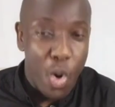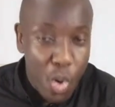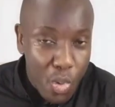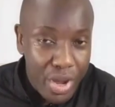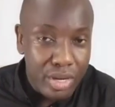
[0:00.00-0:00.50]

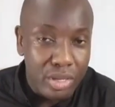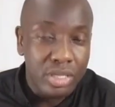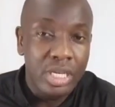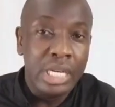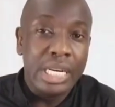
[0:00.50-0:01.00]
who
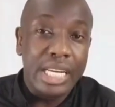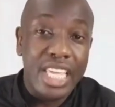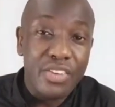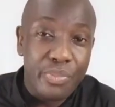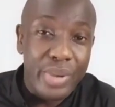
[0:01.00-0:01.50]
will
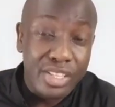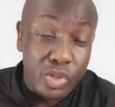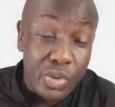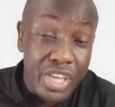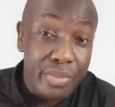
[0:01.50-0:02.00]
give
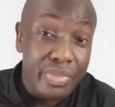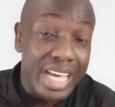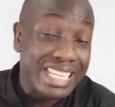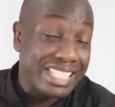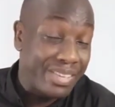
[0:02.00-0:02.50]
birth to him,
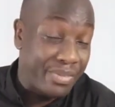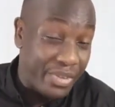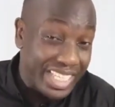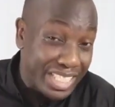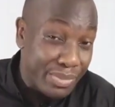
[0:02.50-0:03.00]
that is the
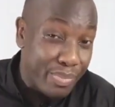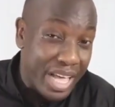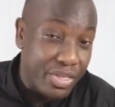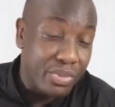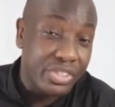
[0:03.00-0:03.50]
virgin
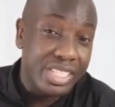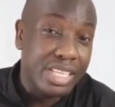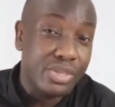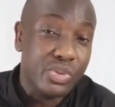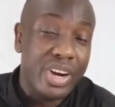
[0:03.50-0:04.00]
birth of
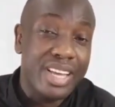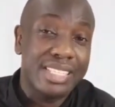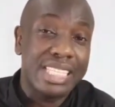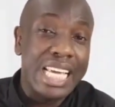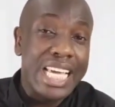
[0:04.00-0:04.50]
Jesus
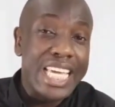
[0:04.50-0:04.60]
Christ.